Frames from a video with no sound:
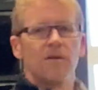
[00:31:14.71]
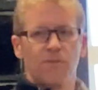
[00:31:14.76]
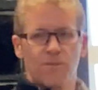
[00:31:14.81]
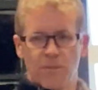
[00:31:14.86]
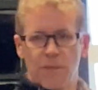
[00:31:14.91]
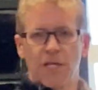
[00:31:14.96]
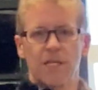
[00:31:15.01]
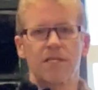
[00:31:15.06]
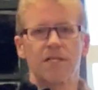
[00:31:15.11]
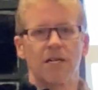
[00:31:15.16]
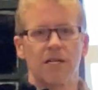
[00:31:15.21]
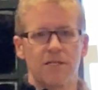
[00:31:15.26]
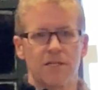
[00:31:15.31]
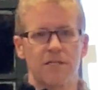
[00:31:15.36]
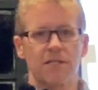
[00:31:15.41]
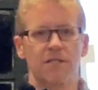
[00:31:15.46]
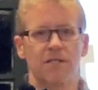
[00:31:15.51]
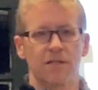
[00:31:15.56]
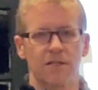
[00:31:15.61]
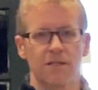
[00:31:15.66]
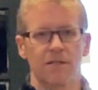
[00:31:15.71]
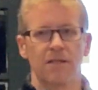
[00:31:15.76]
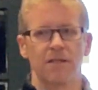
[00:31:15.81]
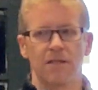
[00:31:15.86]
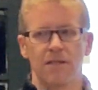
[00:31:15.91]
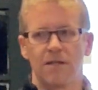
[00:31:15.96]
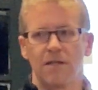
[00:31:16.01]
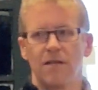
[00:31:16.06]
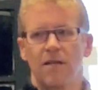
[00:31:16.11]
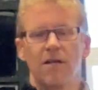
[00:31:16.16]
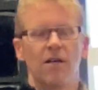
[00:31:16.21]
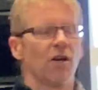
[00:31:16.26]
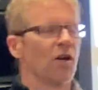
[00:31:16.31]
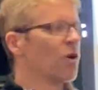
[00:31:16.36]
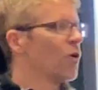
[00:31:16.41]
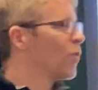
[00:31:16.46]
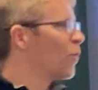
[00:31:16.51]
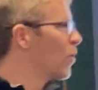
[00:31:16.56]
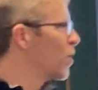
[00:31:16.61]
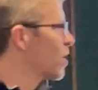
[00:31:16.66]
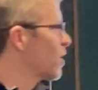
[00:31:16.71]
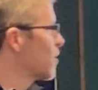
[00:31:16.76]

Make sense? Mm-hmm. Where do